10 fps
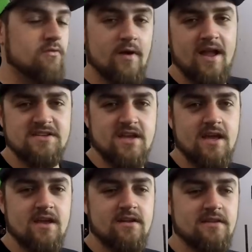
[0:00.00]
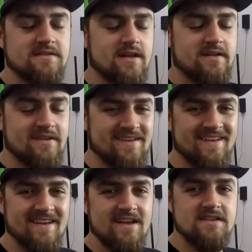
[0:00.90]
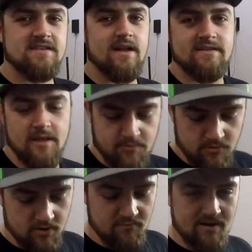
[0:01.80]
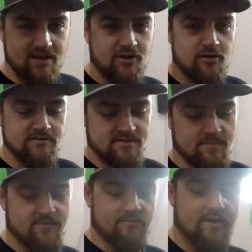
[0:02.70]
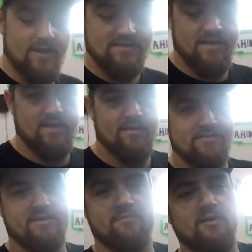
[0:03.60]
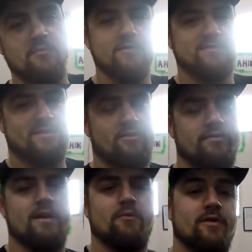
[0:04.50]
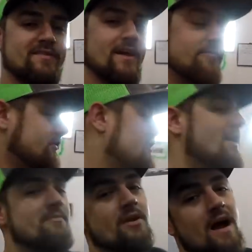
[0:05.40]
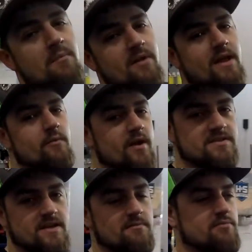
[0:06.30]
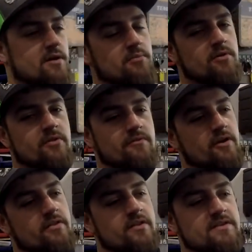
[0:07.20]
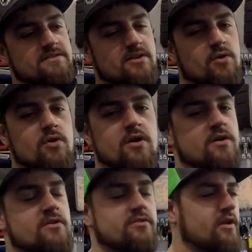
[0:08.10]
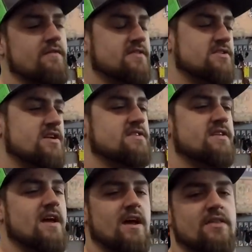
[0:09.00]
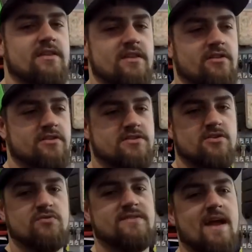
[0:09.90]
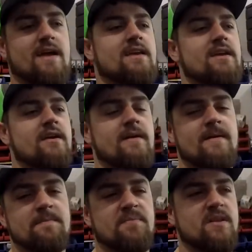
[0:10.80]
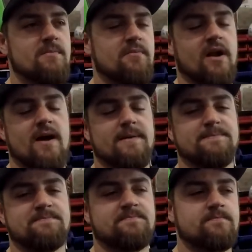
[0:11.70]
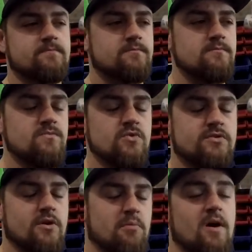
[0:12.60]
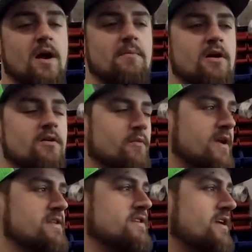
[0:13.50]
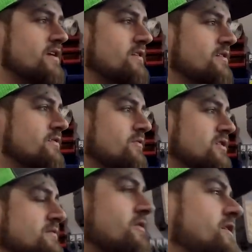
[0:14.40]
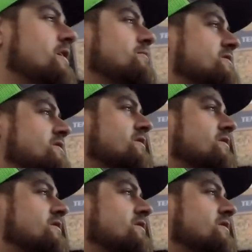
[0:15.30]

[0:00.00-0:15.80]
Ranch hand. That's kind of, it's kind of typical. Everybody calls something ranch hand. There's already bumpers called that. We're definitely, I am not putting a ranch hand bumper on the front of this, so don't even suggest that. I think they look so tacky. But so Brahma, ranch hand, what are some other names?